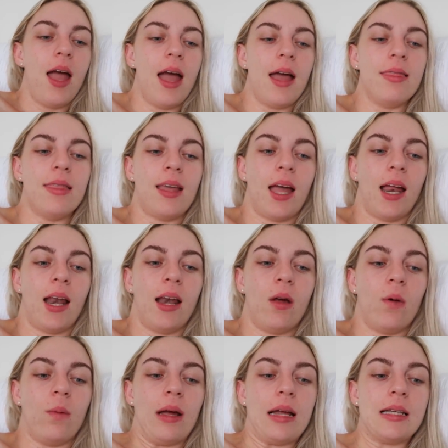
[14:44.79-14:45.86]
And then
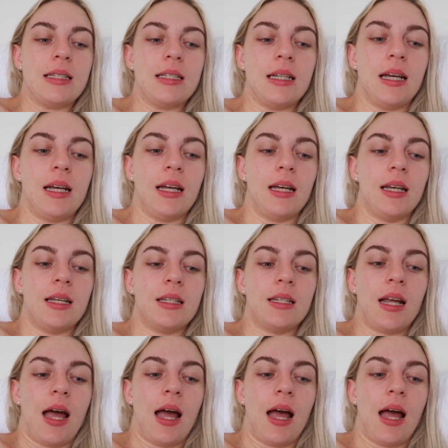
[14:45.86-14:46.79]
we did